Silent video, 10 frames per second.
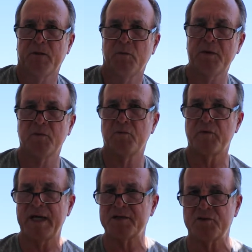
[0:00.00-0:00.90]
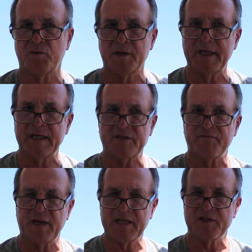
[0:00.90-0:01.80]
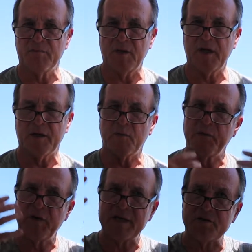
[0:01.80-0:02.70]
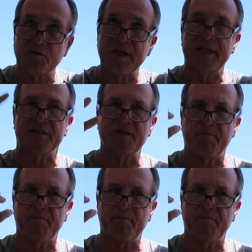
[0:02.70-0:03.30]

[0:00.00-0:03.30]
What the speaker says: We don't wrestle against flesh and blood. We wrestle against the